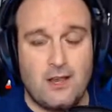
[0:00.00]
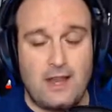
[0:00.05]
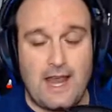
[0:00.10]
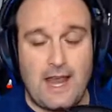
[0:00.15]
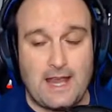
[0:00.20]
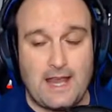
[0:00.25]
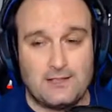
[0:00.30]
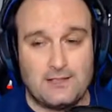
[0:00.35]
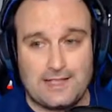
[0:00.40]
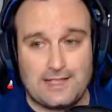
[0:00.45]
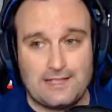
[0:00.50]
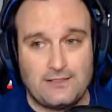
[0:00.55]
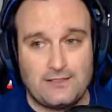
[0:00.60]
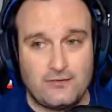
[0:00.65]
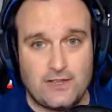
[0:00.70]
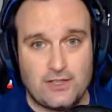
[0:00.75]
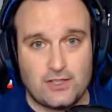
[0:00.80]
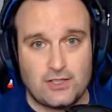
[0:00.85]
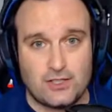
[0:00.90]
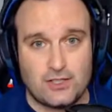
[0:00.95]
And like
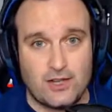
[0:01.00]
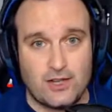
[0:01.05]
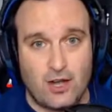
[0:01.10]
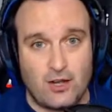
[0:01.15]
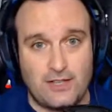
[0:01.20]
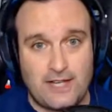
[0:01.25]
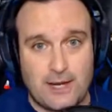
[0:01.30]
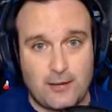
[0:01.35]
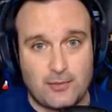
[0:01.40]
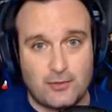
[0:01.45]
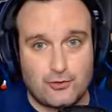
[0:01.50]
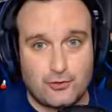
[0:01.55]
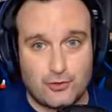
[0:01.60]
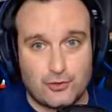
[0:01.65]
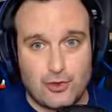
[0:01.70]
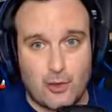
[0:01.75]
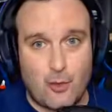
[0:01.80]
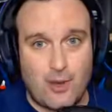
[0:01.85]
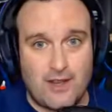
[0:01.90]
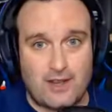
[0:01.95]
Vision, unable to
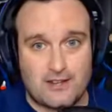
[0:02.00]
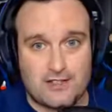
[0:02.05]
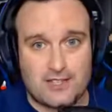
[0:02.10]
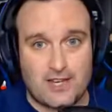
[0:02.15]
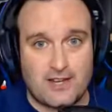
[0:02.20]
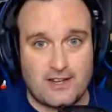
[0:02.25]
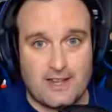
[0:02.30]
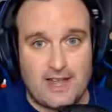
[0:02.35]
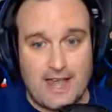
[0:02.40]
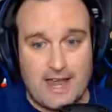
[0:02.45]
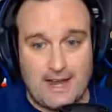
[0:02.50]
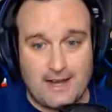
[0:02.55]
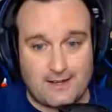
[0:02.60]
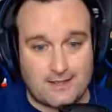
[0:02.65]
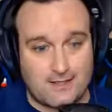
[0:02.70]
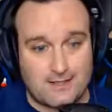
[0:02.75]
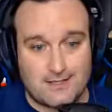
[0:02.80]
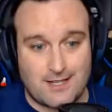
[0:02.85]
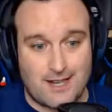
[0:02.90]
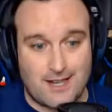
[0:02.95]
go outside the
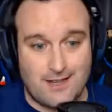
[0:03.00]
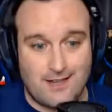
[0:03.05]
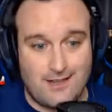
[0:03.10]
Hex,